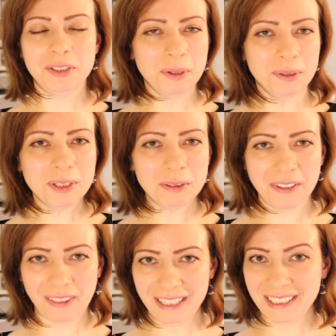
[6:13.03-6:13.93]
Don't
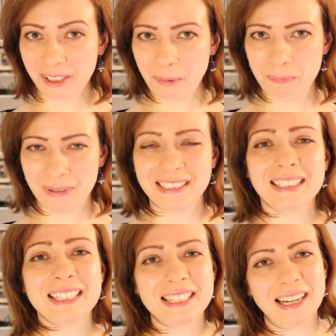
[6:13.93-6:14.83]
overthink
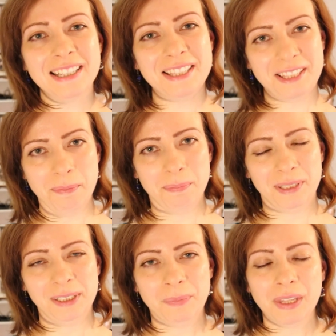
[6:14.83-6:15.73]
equipment. Start
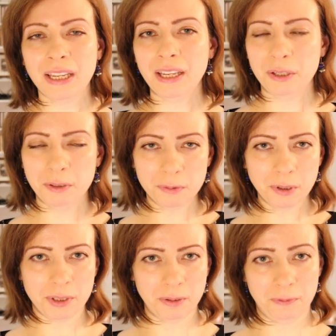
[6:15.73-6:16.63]
simple. You've
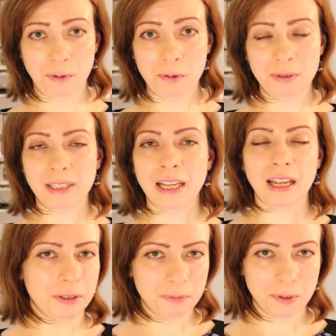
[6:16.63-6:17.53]
got your phone,
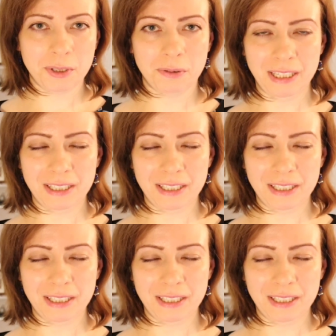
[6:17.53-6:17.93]
you've got your